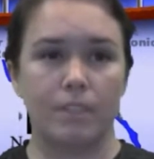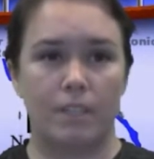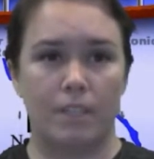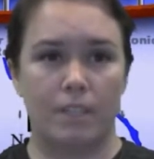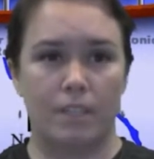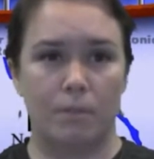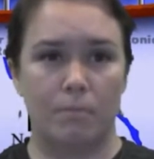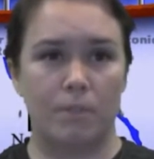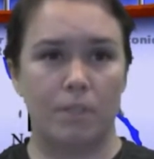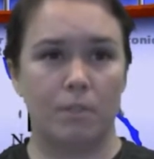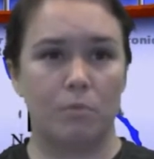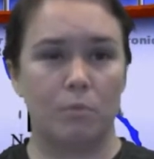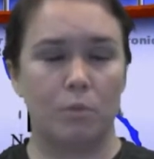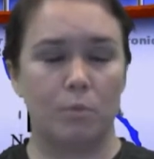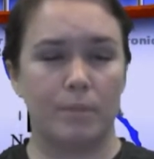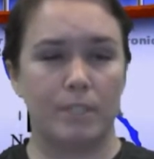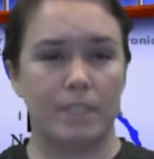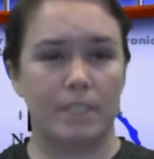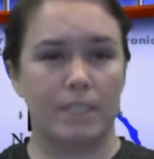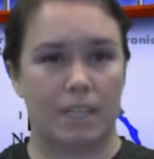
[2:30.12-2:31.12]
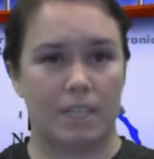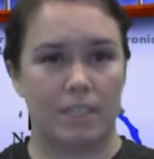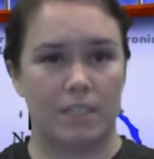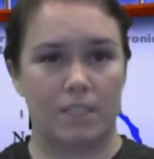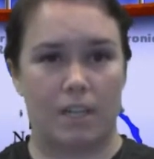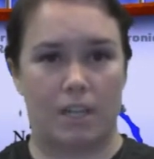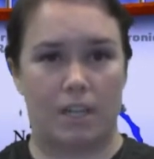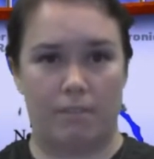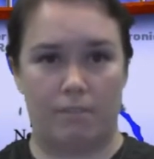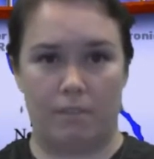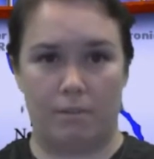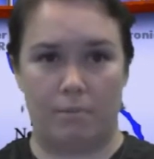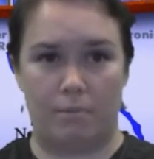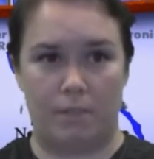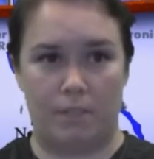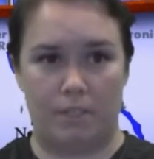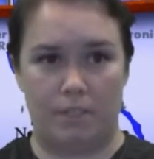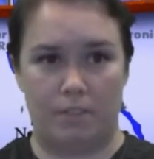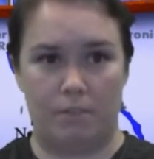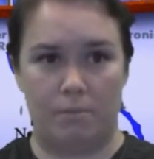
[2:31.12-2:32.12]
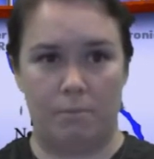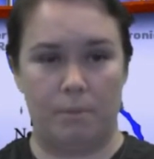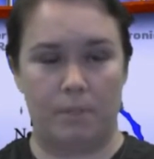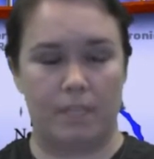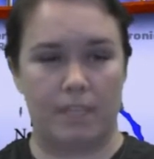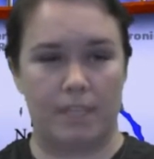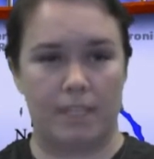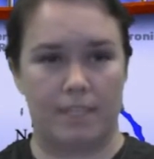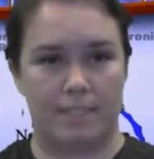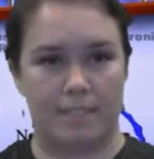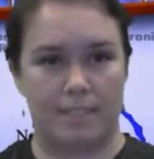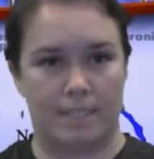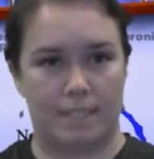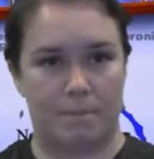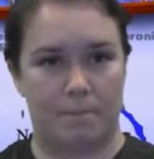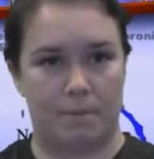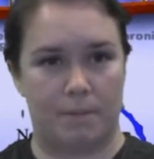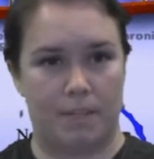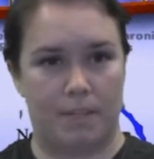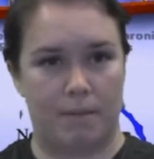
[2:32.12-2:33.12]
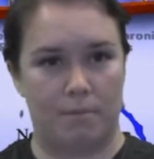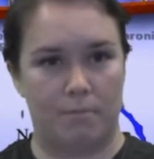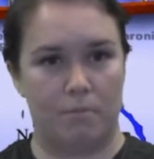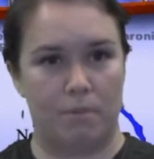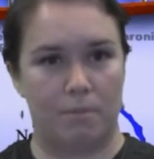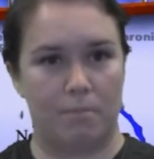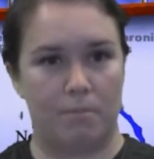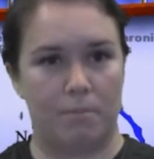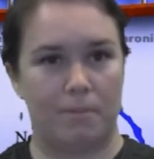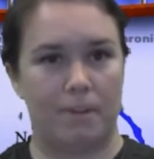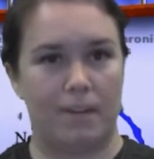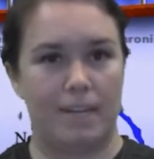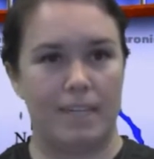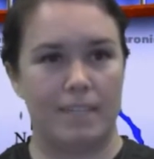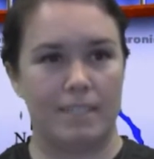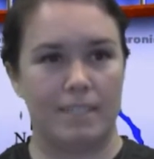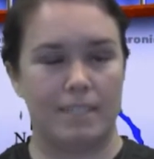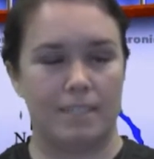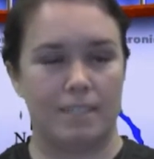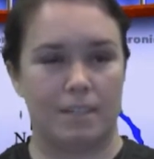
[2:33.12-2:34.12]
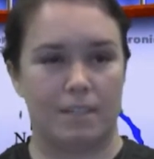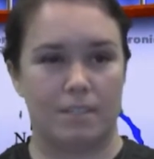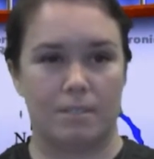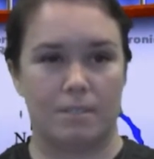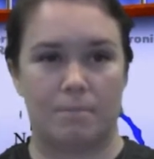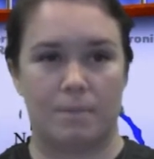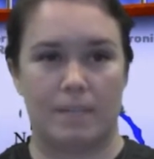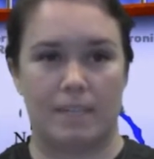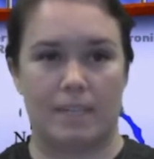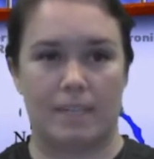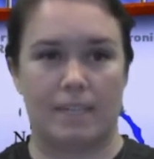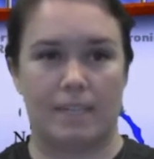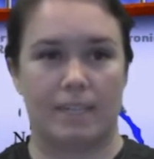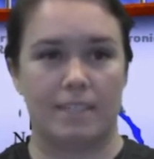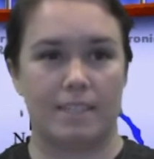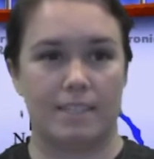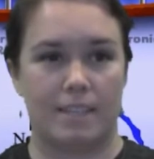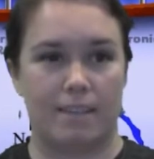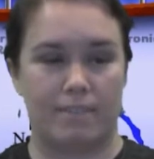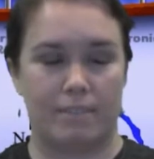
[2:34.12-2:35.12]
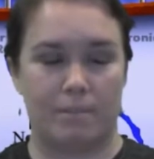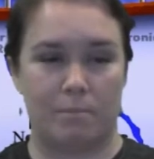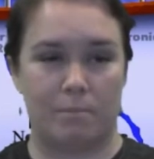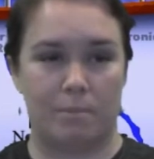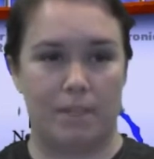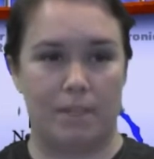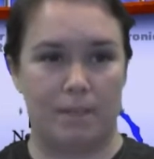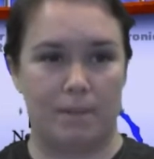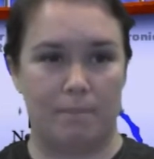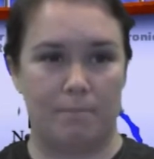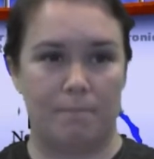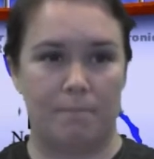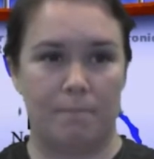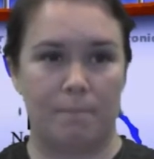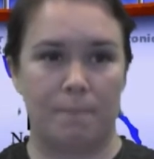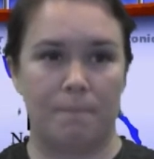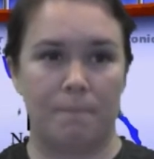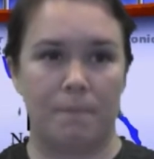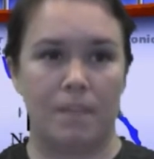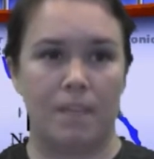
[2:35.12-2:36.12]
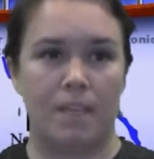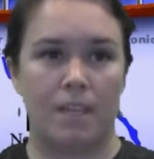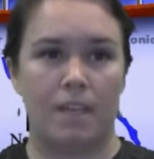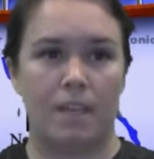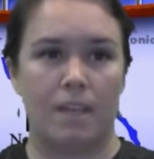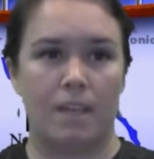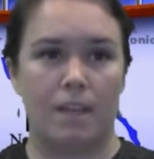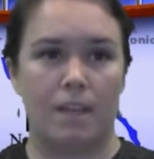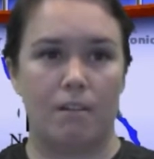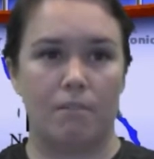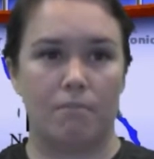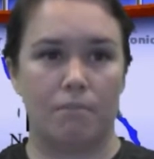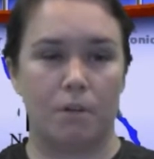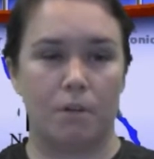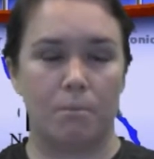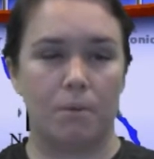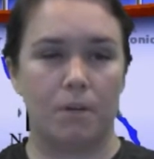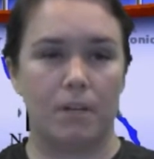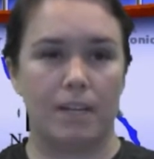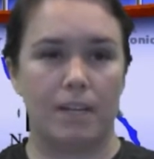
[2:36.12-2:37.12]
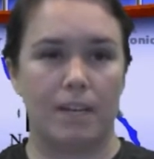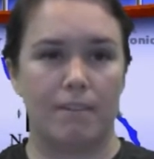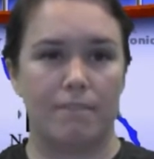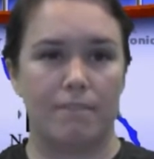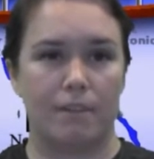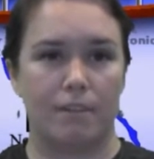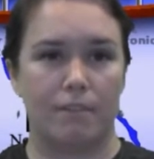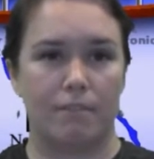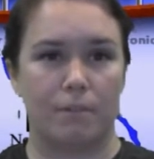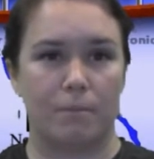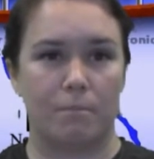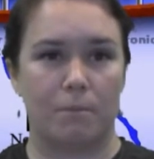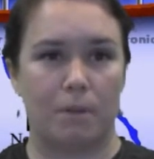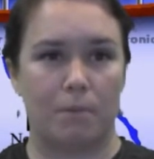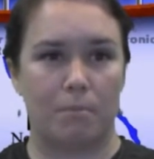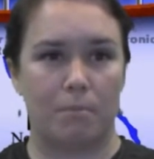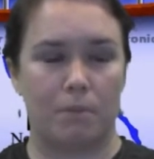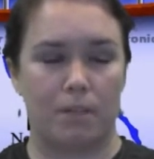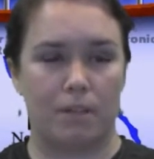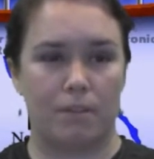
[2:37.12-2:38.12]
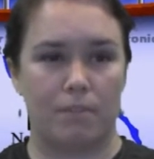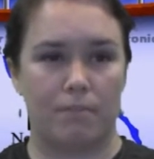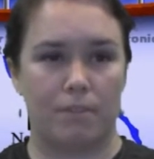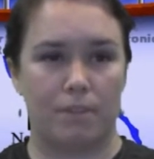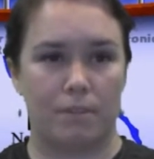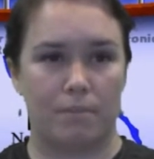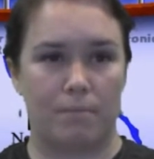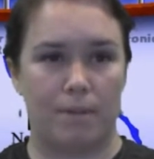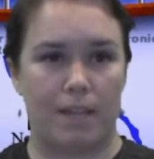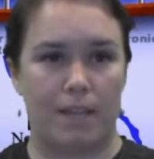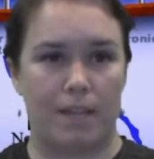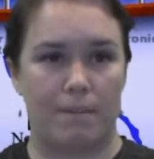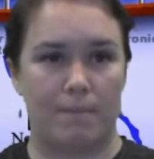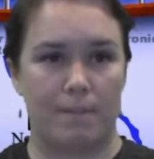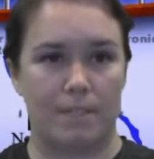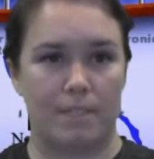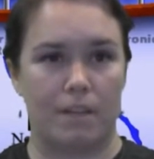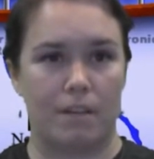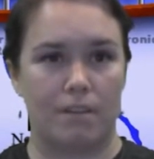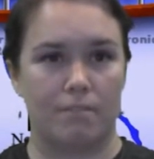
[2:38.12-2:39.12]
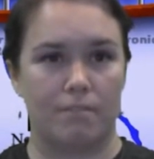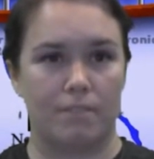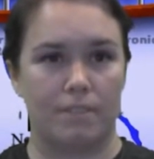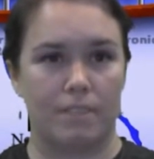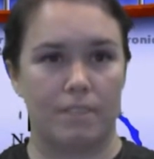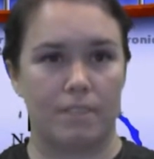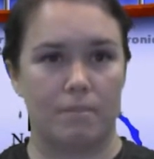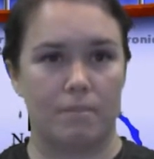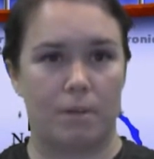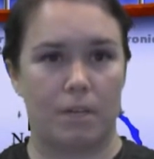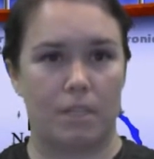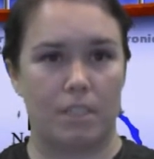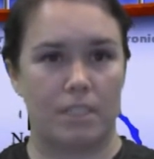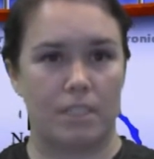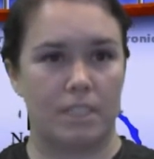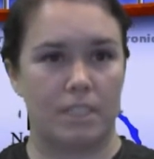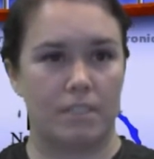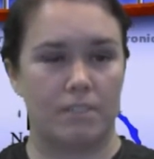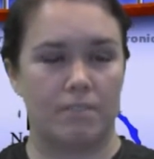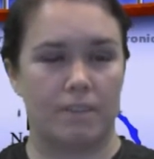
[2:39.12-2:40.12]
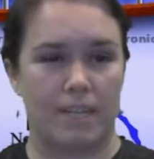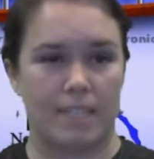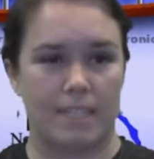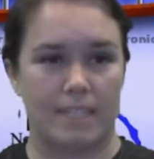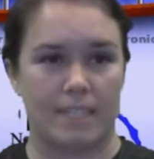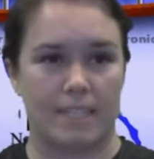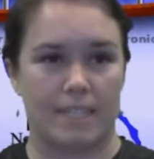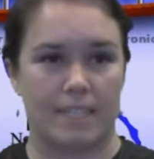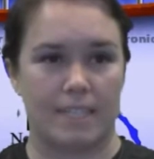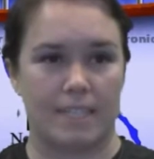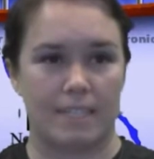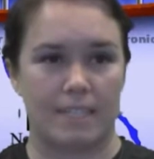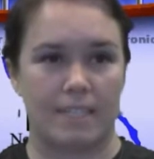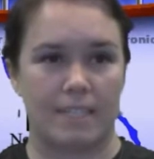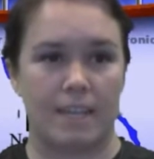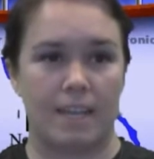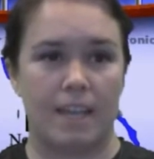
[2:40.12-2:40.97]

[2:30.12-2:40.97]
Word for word: The meal will be Dutch off the menu, beginning at 6 p.m., with Moretti to start speaking at 7 p.m. A former NFL football player for the Miami Dolphins, Washington Redskins,